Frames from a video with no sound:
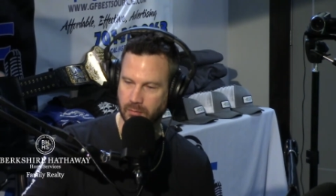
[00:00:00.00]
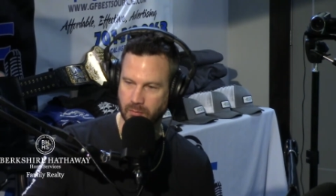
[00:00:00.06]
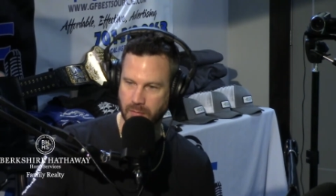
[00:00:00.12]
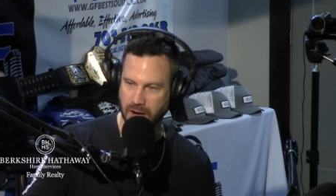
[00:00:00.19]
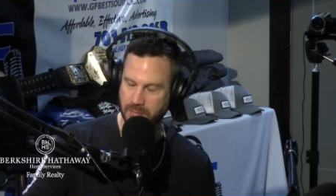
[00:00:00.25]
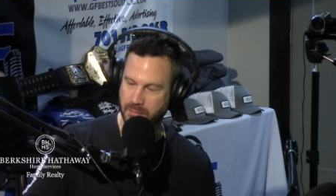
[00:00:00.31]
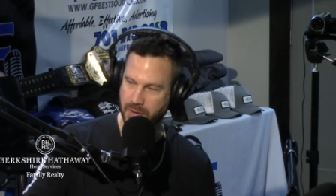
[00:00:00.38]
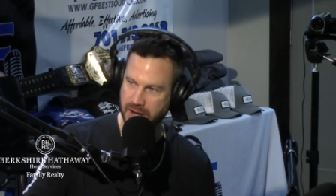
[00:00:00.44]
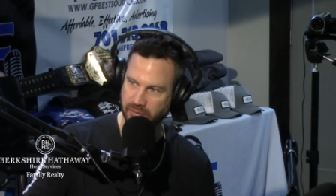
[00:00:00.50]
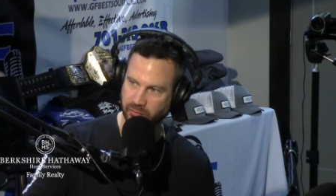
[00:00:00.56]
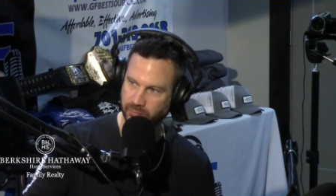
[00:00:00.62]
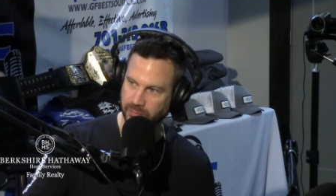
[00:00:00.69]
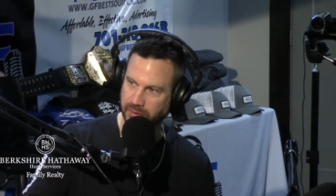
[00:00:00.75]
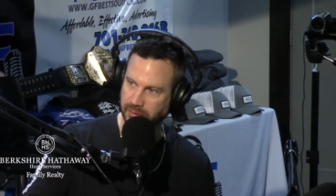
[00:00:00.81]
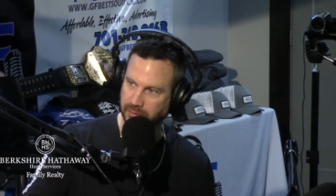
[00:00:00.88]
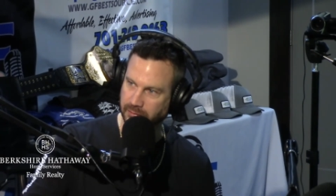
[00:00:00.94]
my
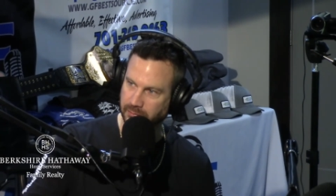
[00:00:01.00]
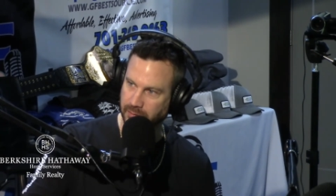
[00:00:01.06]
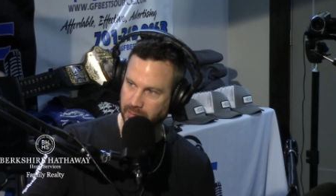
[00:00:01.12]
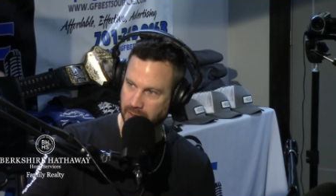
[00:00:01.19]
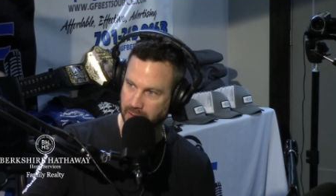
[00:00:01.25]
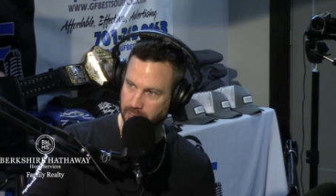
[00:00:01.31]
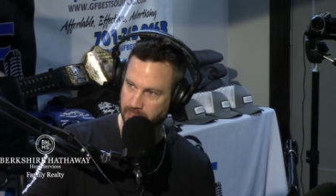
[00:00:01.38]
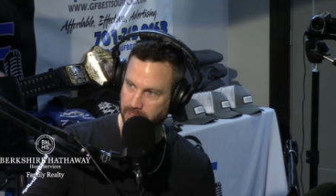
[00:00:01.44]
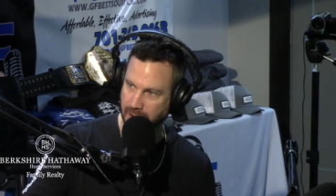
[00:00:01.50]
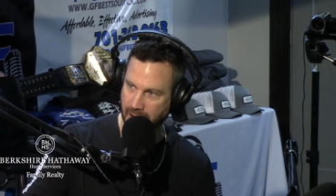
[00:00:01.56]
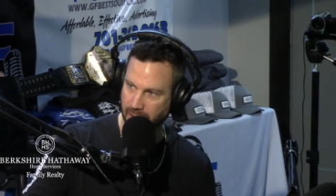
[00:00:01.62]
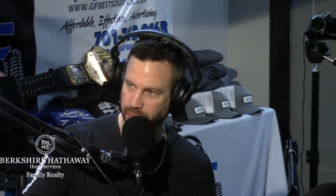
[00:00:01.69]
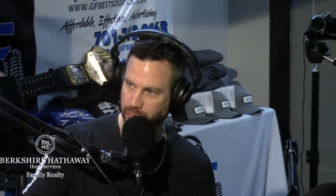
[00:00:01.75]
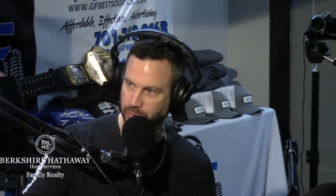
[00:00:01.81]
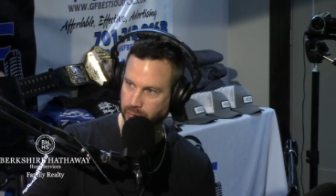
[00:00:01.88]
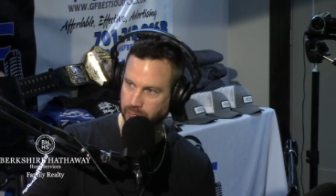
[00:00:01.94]
basement uh,
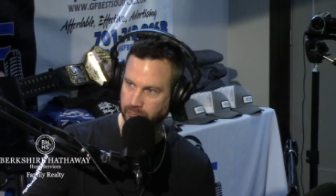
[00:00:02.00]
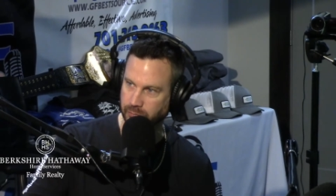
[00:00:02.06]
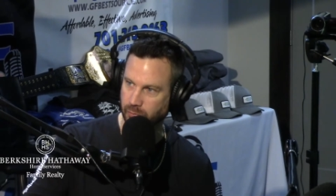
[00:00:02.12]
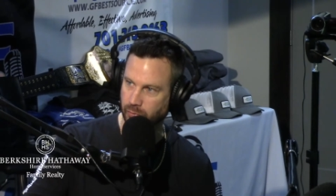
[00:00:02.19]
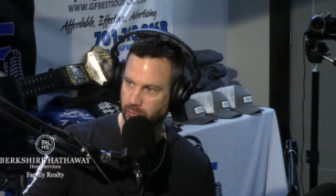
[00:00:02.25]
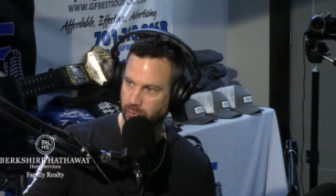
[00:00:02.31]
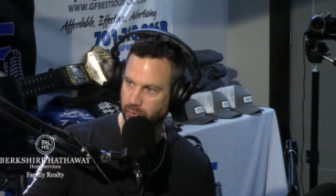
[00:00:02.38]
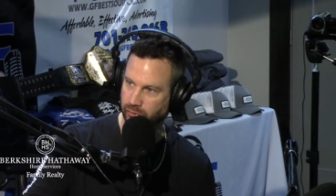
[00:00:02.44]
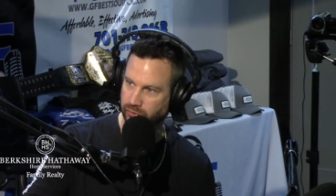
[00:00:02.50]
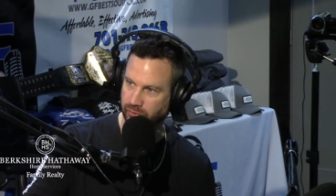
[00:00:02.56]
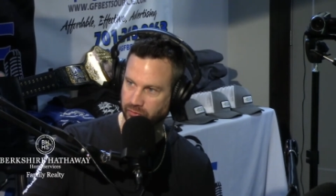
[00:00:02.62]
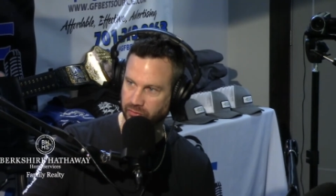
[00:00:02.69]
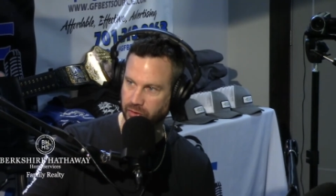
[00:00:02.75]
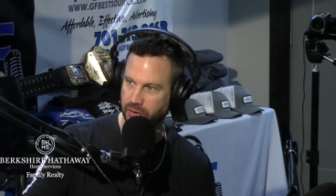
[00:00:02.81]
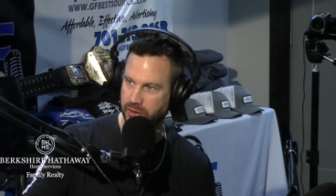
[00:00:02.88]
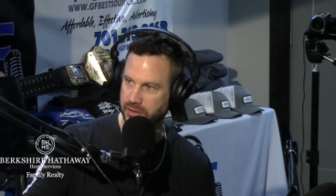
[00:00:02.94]
bathroom was just
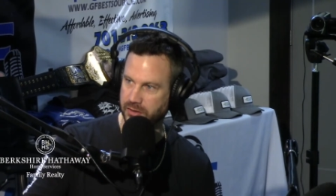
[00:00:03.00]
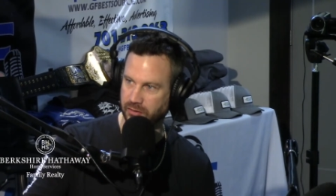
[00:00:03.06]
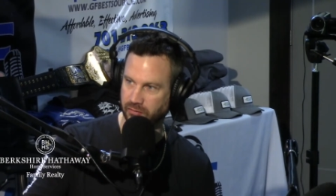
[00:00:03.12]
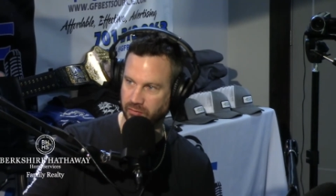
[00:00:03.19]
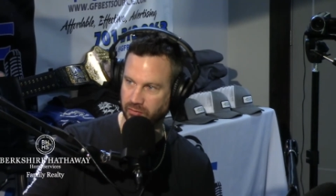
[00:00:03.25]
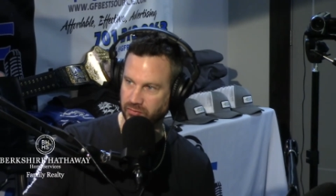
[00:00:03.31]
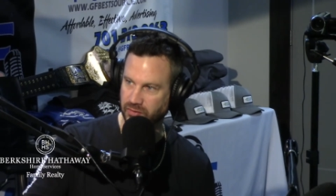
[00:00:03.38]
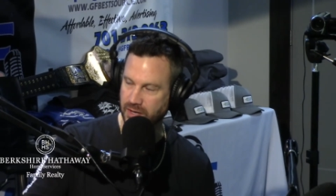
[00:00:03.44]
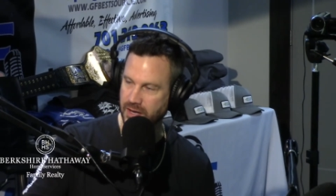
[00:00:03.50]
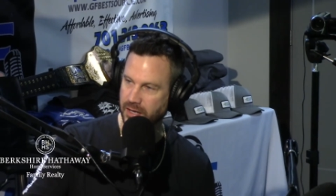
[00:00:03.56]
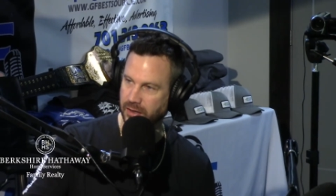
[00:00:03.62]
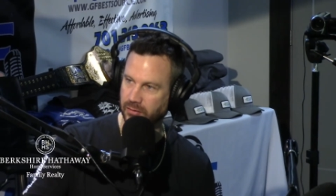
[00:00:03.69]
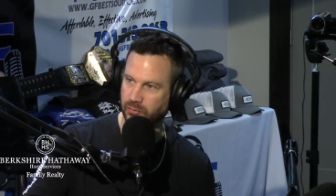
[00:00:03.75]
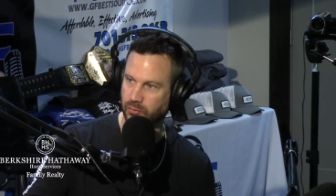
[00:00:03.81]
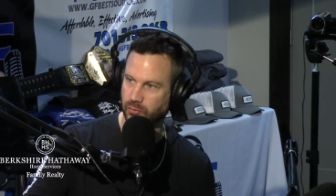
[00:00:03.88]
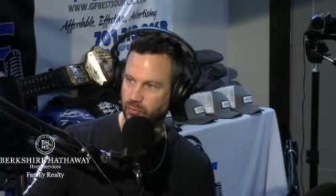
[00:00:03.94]
starting to
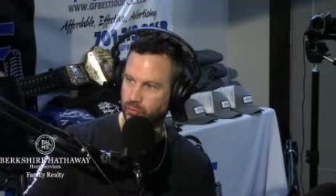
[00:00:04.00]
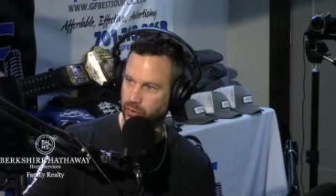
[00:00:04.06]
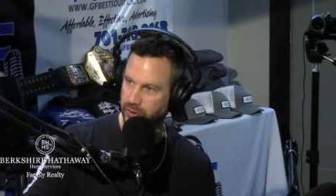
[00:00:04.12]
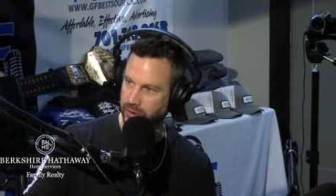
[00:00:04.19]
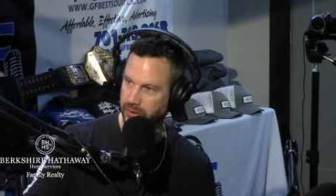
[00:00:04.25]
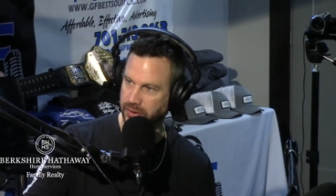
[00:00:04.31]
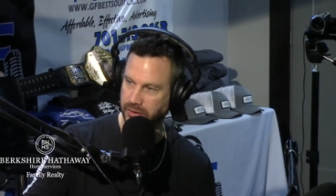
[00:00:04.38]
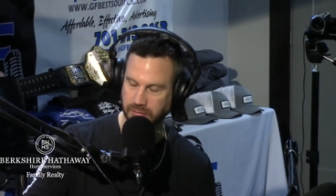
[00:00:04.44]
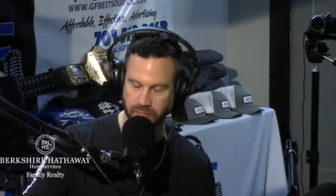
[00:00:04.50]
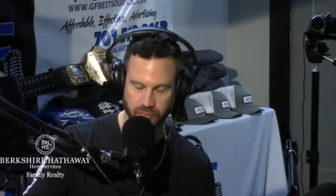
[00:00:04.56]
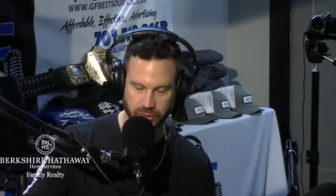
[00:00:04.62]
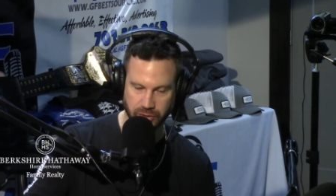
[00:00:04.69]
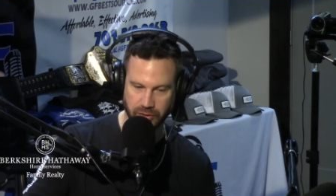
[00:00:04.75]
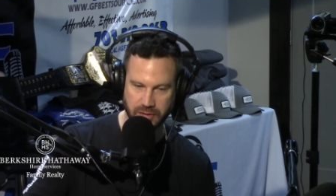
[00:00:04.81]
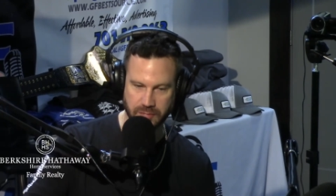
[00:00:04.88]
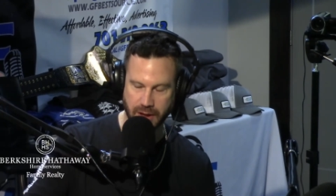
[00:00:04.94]
stink really,
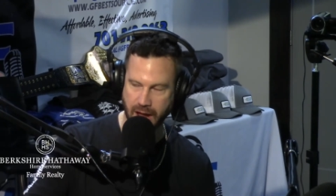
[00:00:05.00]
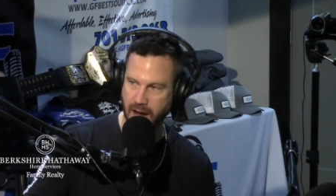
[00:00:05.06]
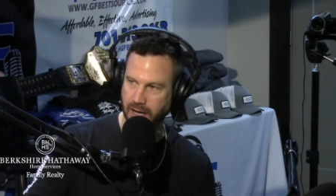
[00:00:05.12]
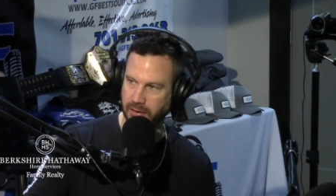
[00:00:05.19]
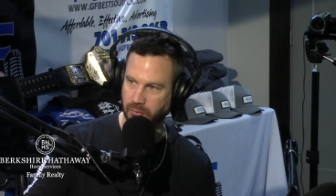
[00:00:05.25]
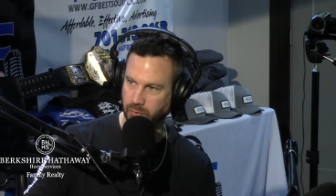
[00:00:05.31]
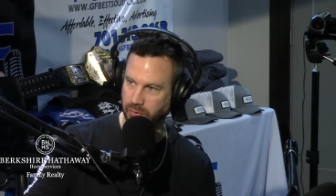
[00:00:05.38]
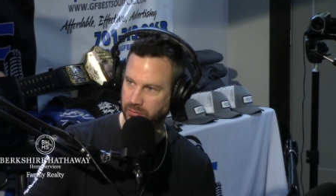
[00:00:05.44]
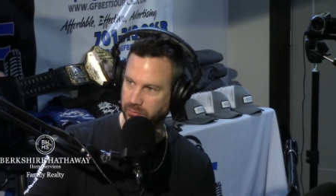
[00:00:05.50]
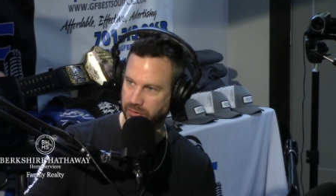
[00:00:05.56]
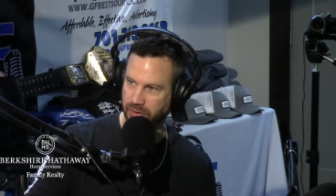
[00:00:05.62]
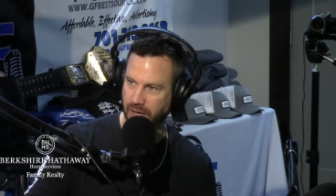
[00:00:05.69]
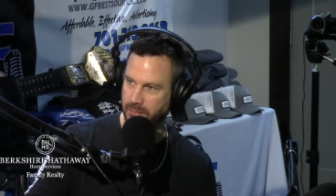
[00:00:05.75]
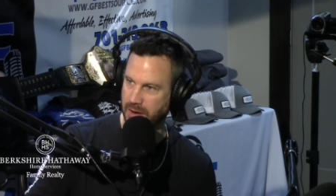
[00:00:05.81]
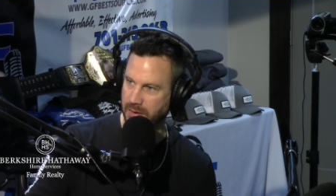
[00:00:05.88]
really bad. And we, we thought uh-oh.